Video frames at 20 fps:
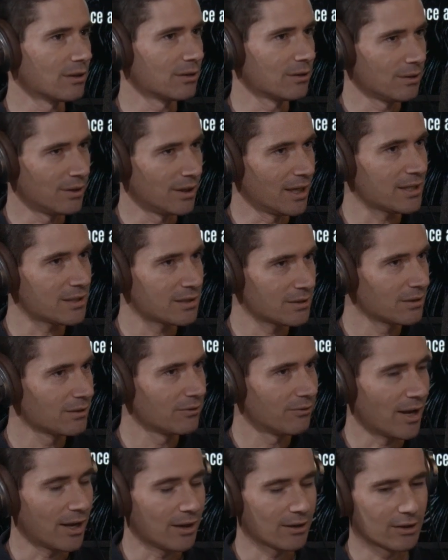less
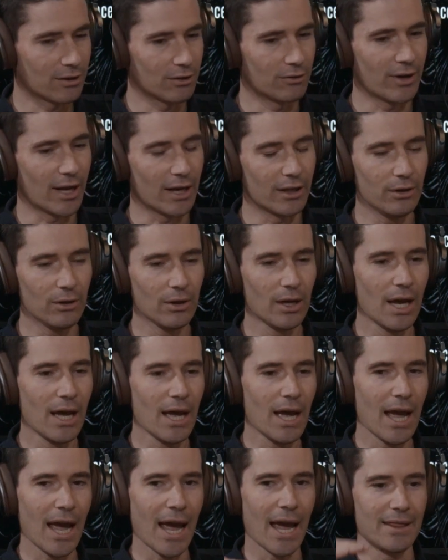good value,
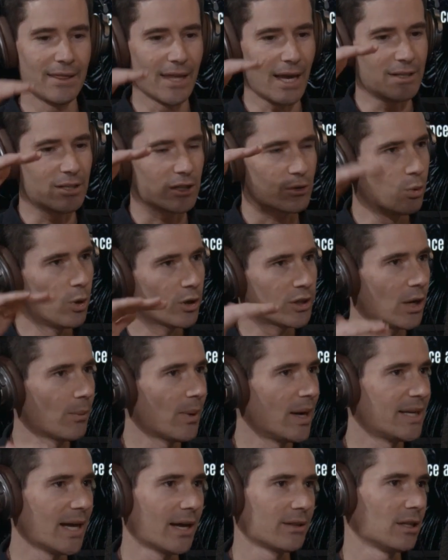and they just work their
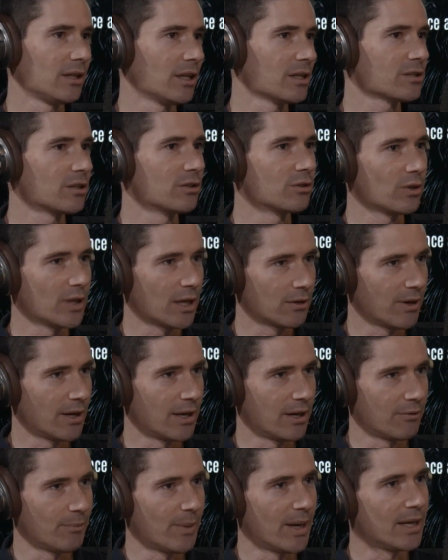way down the list until they run
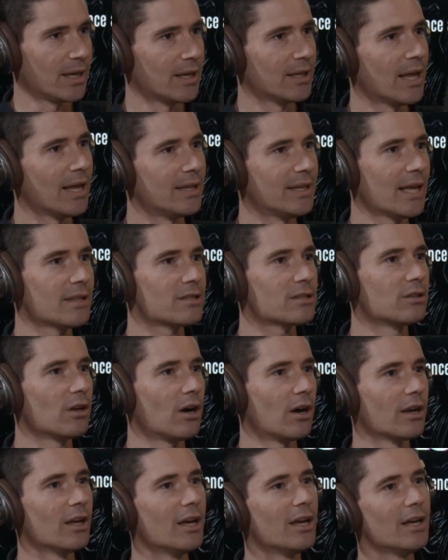out of money. And that's
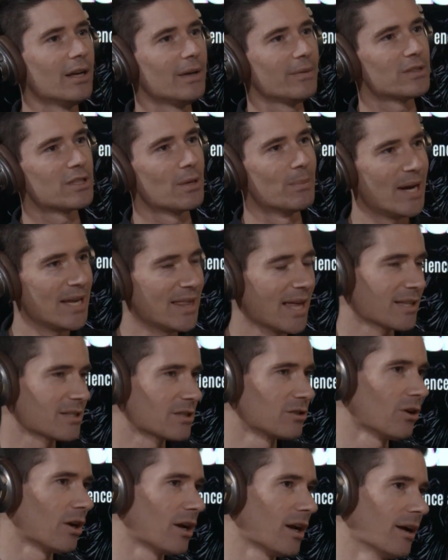not, to me, that's
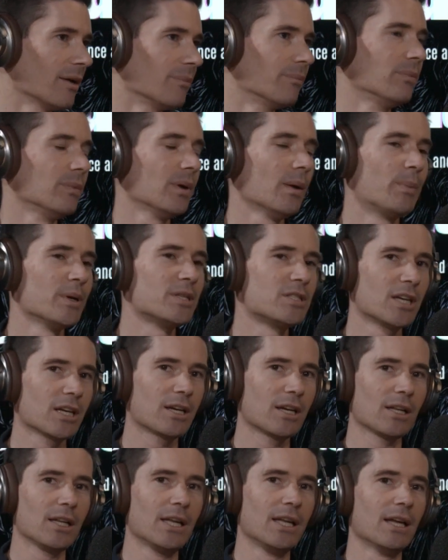not a
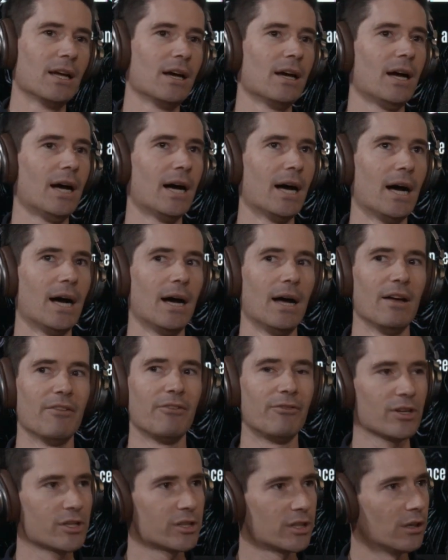particularly
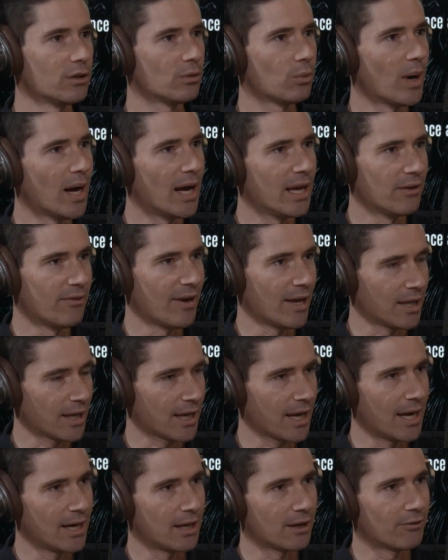efficient way of
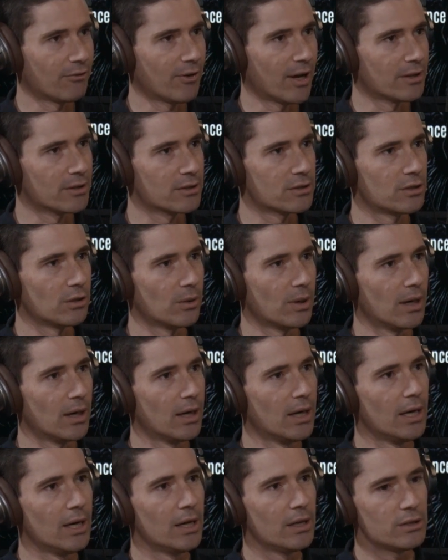allocating funds to
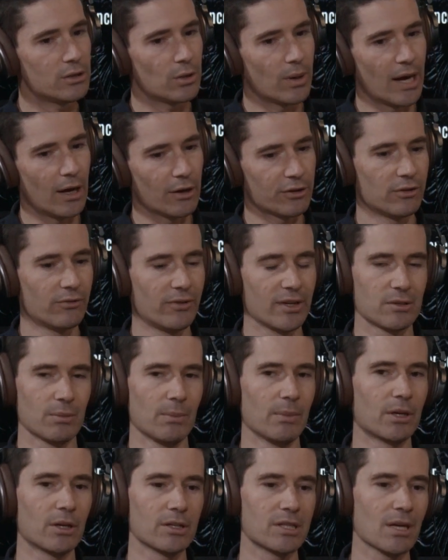a health investment, because